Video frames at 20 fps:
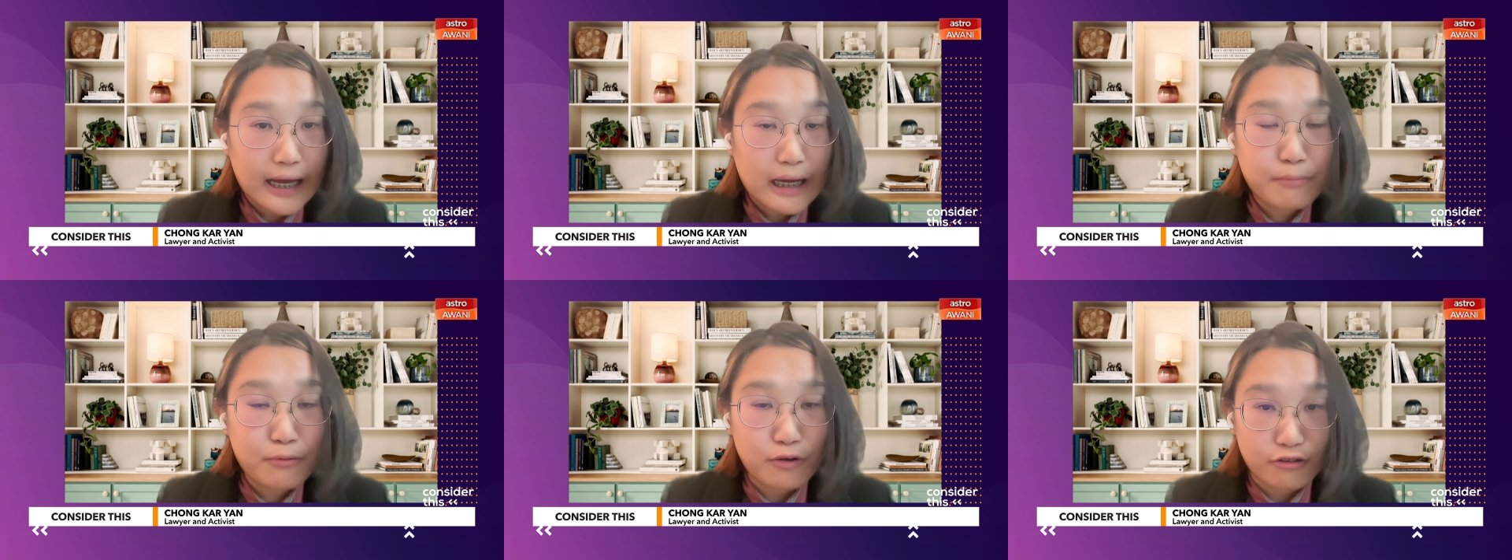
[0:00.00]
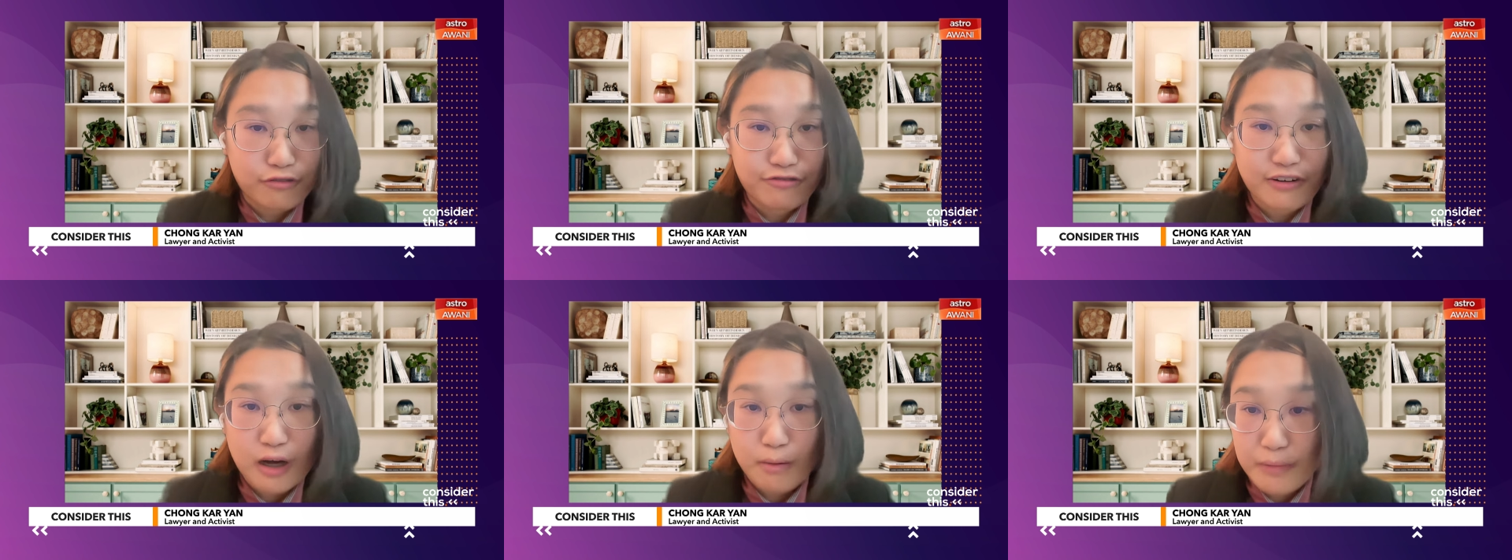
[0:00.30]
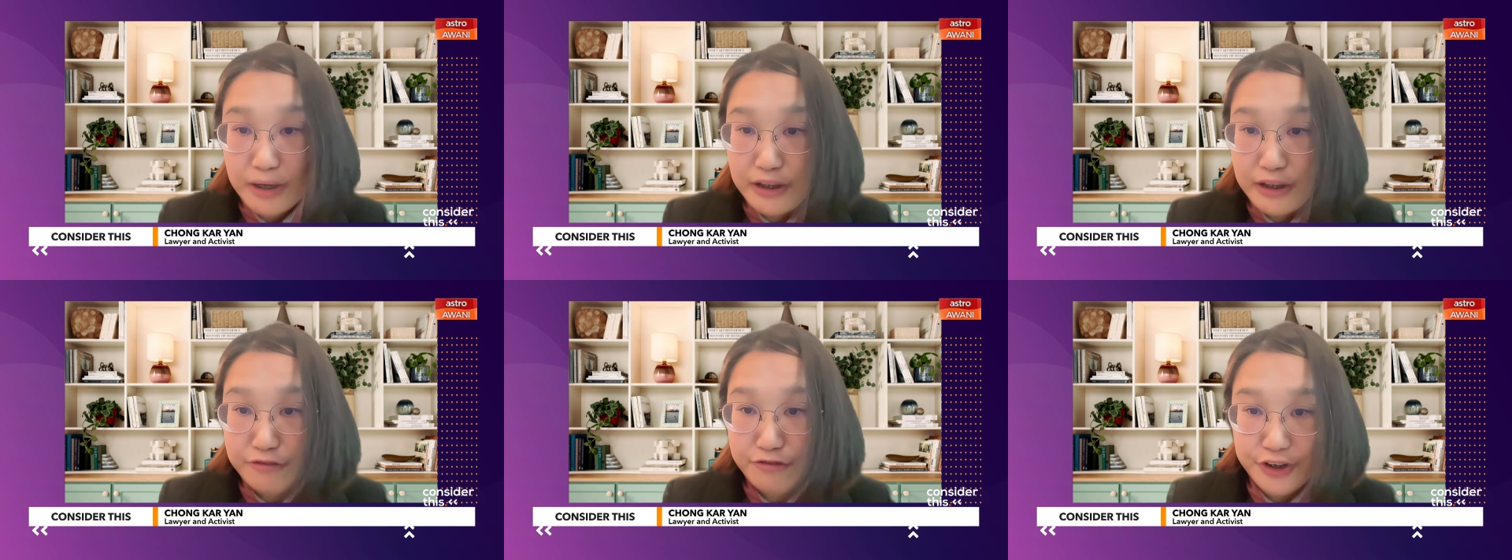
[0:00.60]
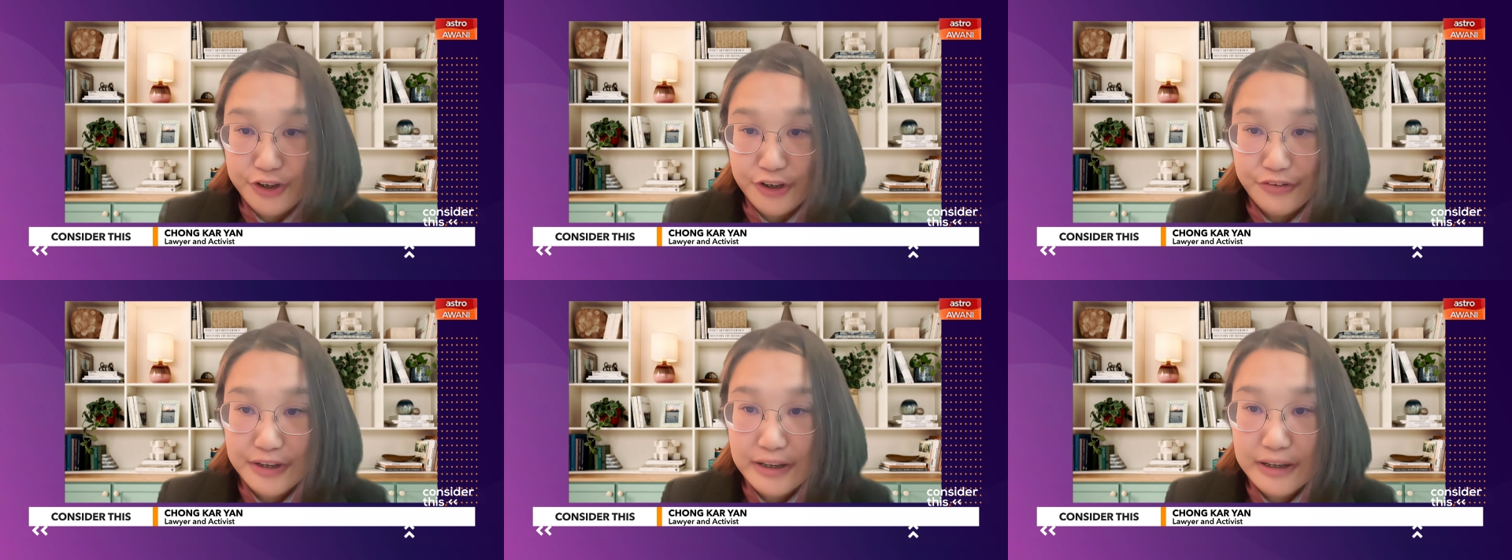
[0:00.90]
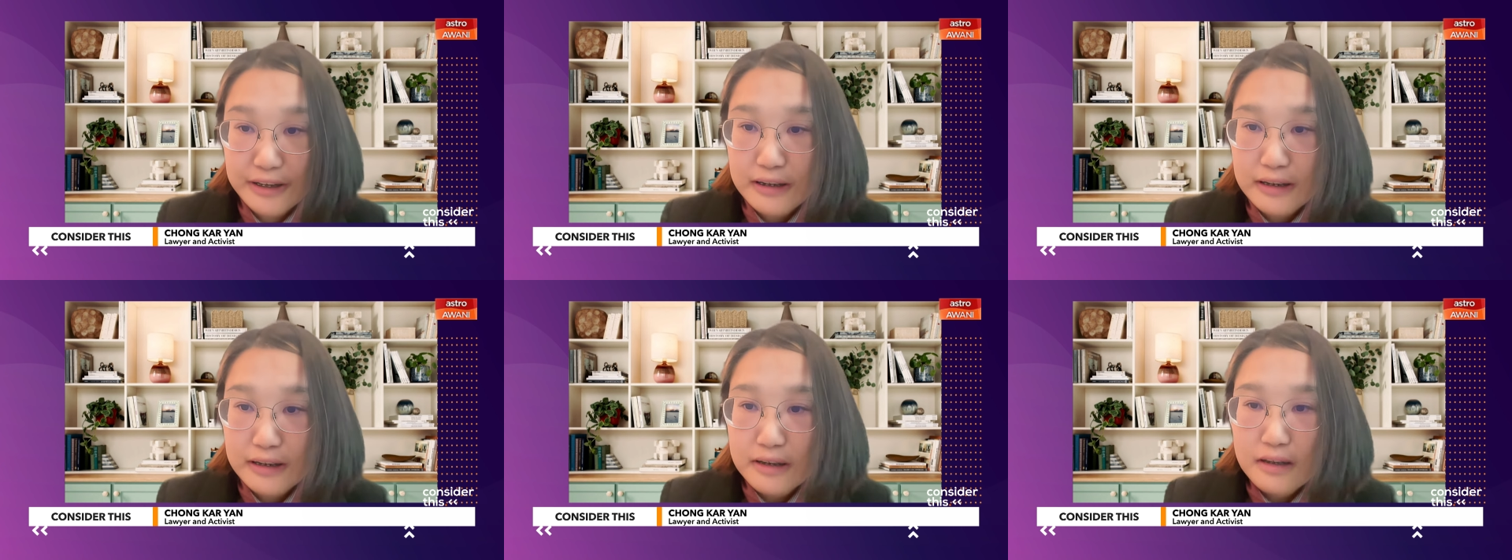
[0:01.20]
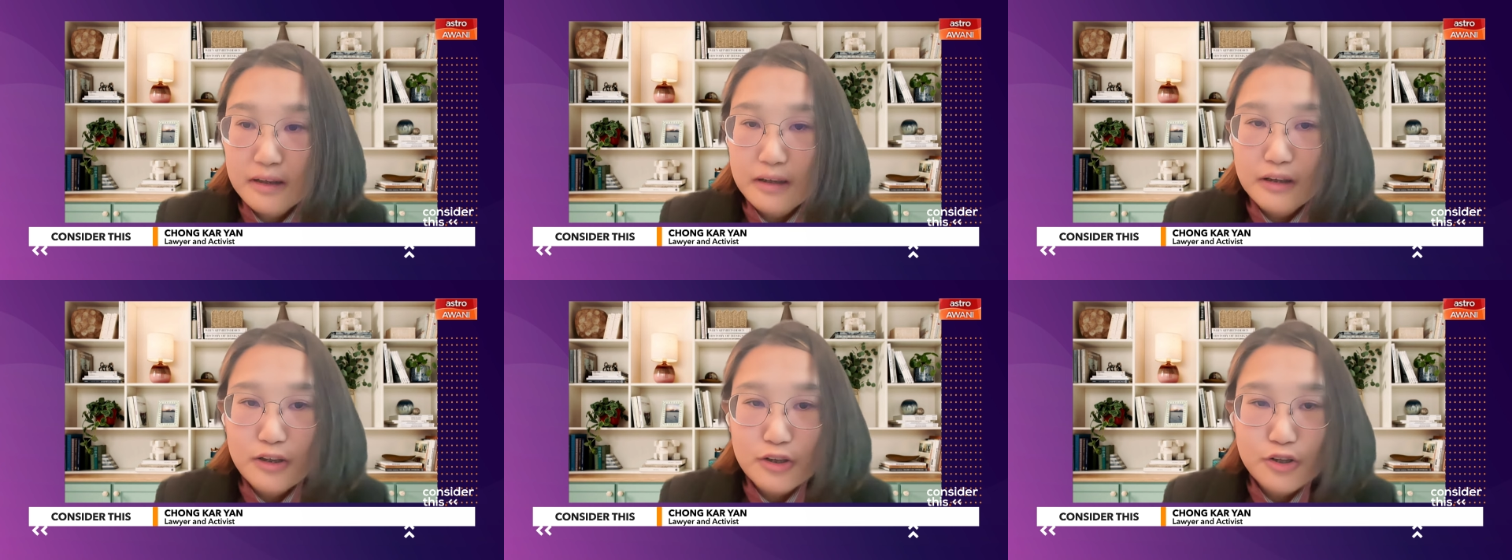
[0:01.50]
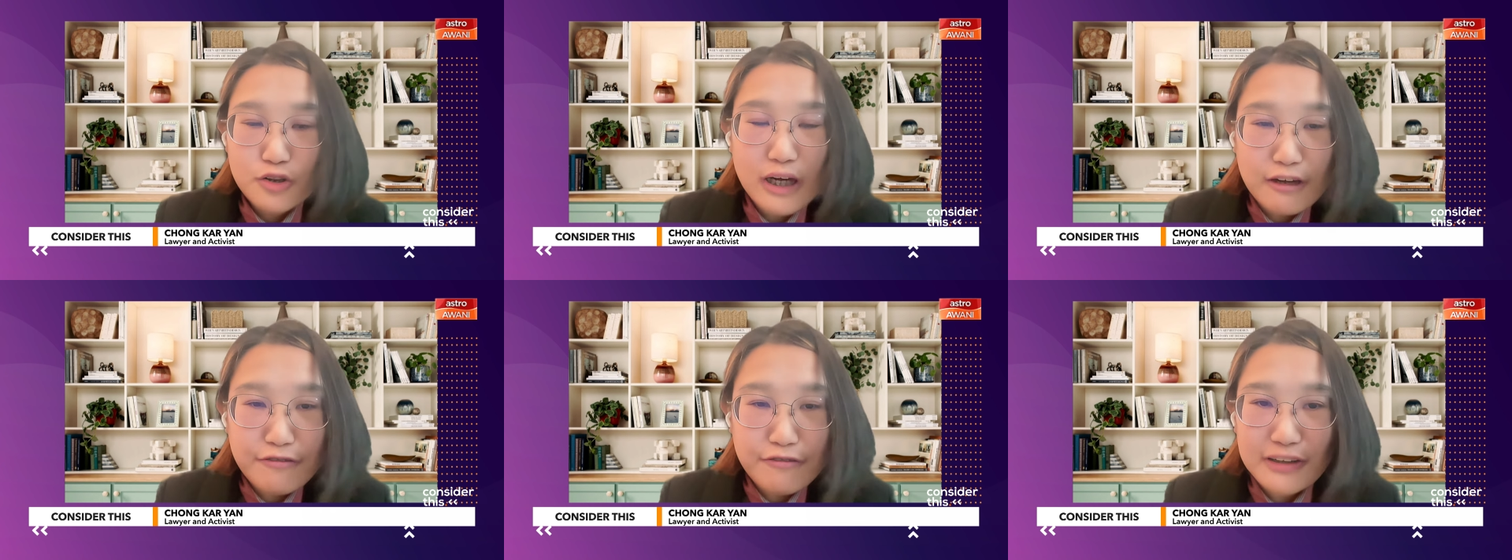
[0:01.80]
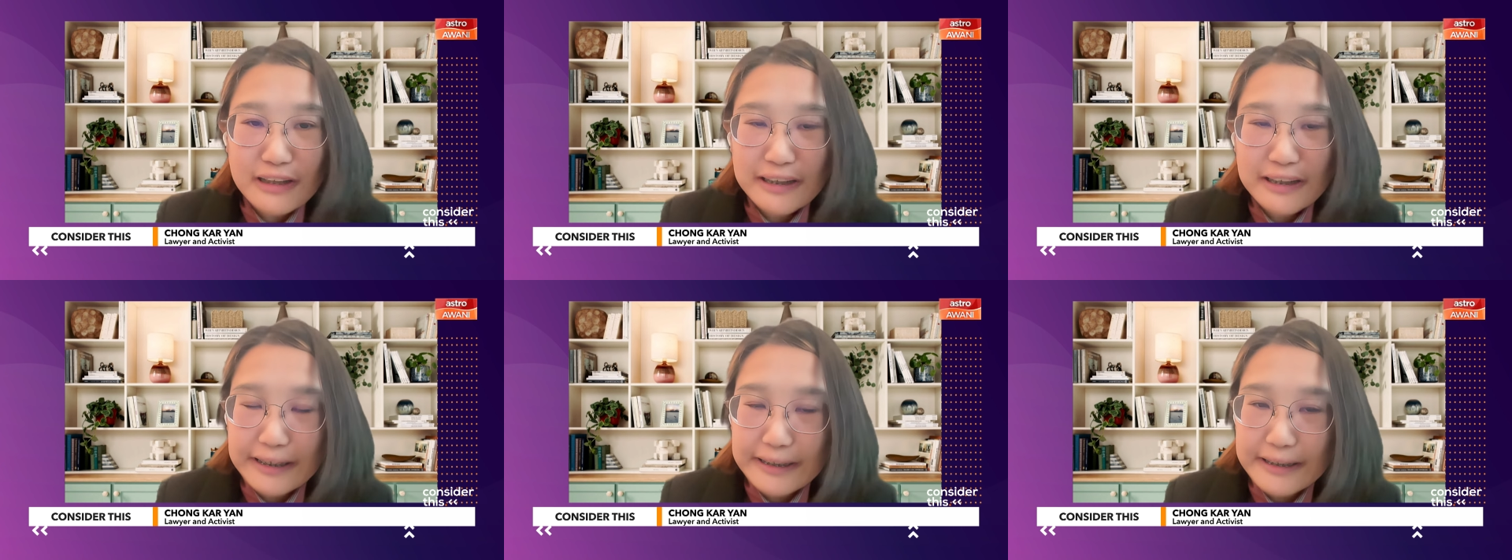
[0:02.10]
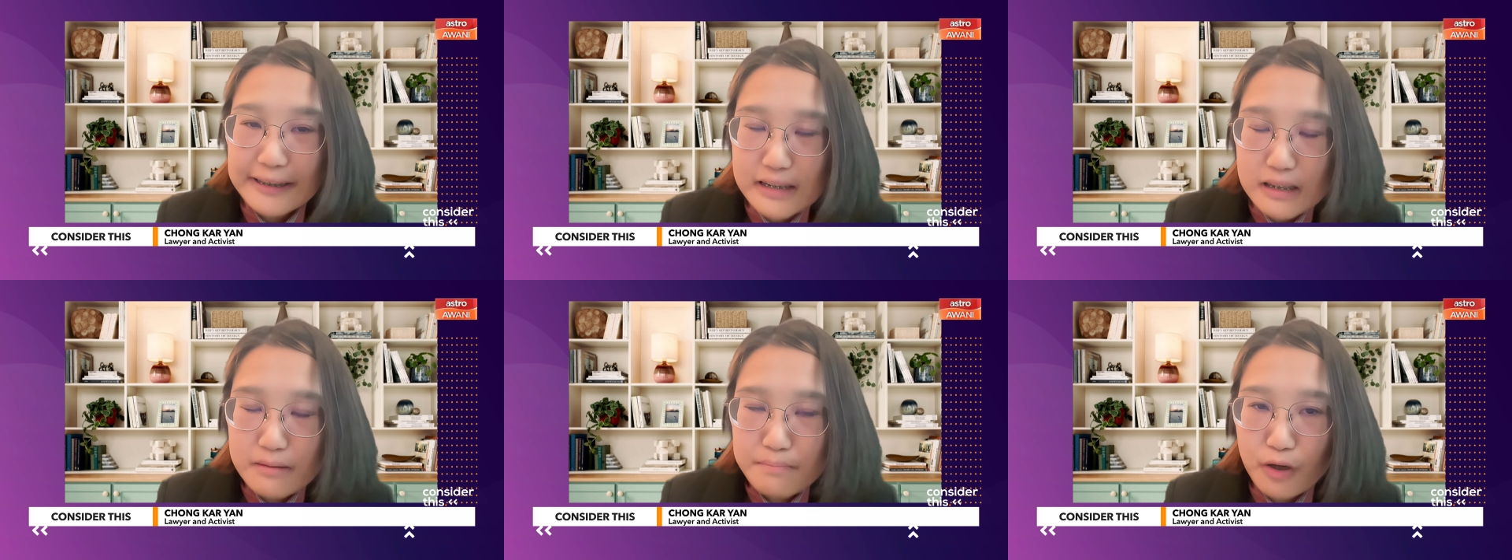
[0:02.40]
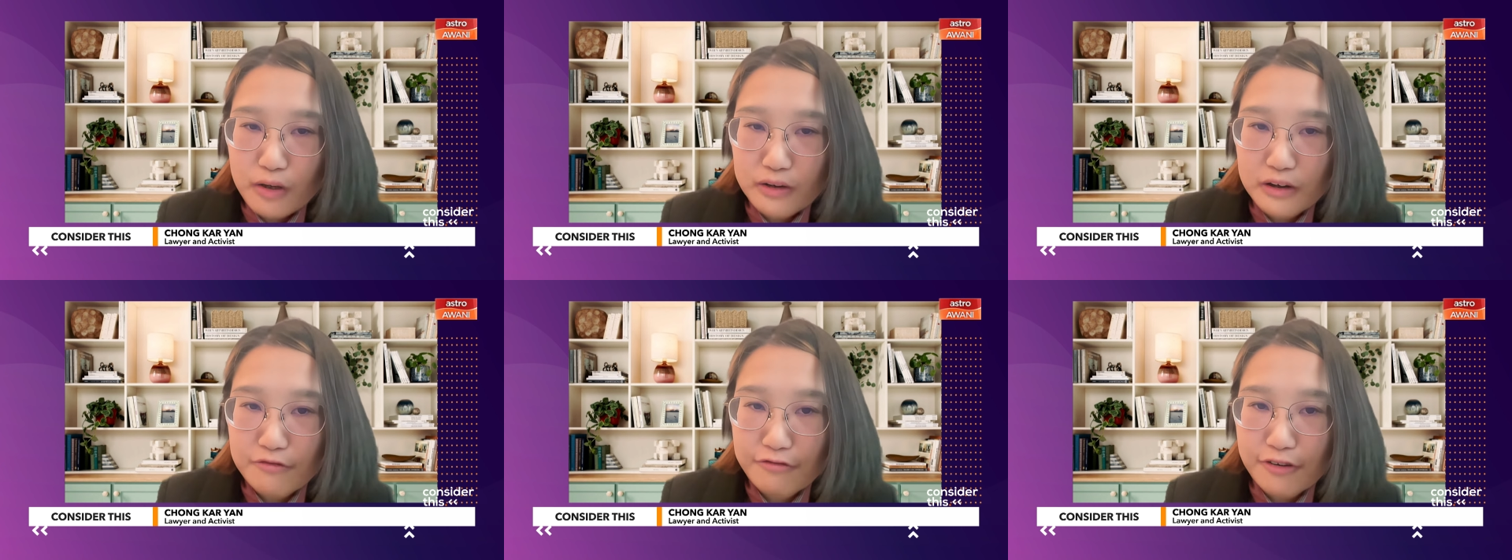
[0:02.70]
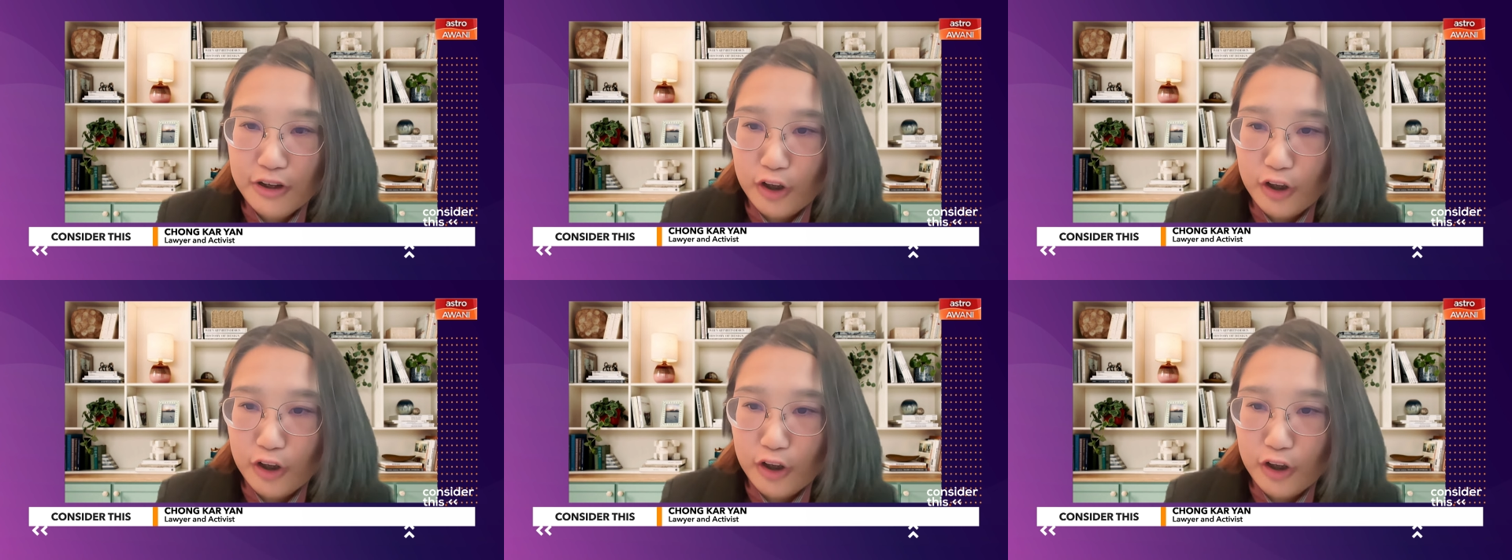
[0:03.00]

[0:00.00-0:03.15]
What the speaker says: profile beneficiary. So I feel like it is important for the